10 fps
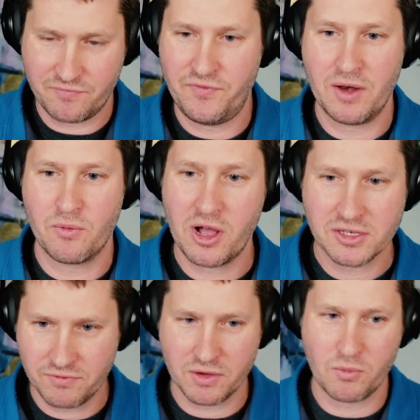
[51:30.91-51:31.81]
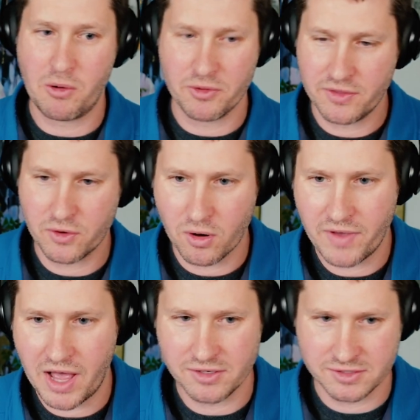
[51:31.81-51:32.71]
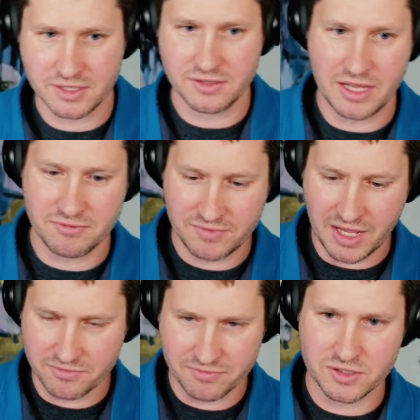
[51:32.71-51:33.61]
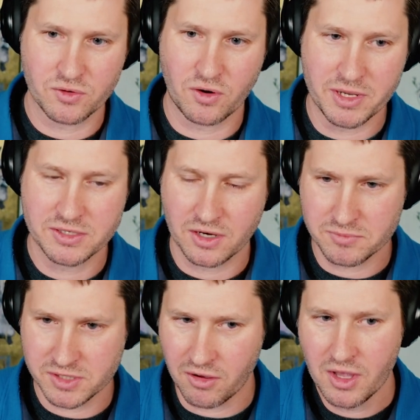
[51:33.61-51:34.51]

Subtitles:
fit relatively well within the core values and the short midterm. So